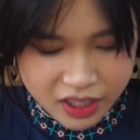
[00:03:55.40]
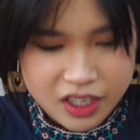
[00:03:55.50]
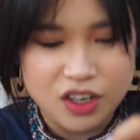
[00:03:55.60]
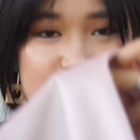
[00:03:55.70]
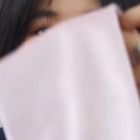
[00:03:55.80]

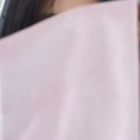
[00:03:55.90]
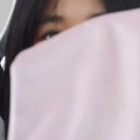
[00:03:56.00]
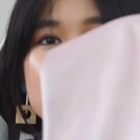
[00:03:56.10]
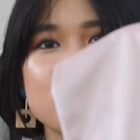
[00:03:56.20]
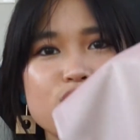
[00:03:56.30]
it also
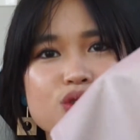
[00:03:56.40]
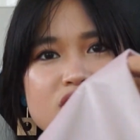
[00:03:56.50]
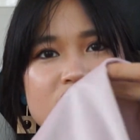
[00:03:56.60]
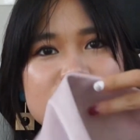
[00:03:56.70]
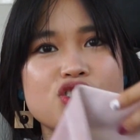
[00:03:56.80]
includes
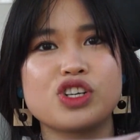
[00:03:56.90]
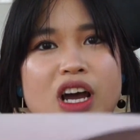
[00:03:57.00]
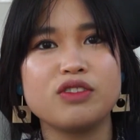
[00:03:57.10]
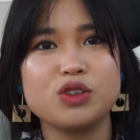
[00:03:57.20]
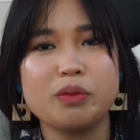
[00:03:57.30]
this
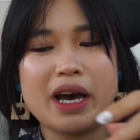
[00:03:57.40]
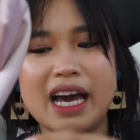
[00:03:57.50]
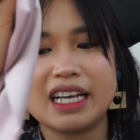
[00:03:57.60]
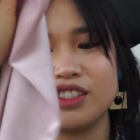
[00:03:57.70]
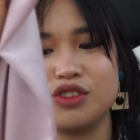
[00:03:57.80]
travel
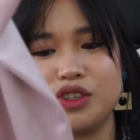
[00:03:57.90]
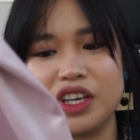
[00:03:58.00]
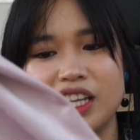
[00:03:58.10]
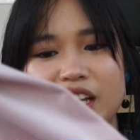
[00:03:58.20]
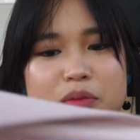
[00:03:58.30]
bag, so you
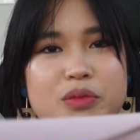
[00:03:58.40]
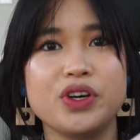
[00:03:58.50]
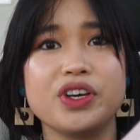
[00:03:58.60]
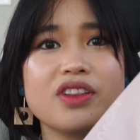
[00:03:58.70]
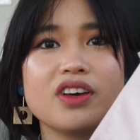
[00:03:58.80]
can like
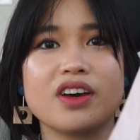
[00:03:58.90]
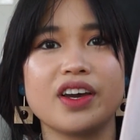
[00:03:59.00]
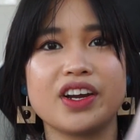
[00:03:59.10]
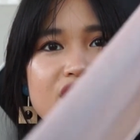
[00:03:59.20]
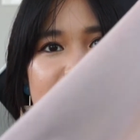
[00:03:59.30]
put the
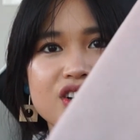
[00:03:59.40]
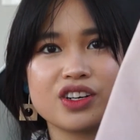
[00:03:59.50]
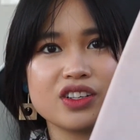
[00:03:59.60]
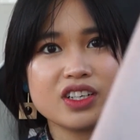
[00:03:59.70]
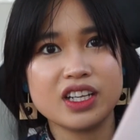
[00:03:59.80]
hair
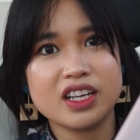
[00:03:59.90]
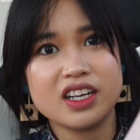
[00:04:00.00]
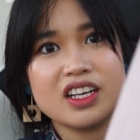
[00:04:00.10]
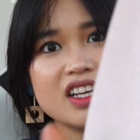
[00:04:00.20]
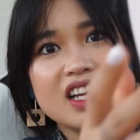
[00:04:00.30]
curler in there,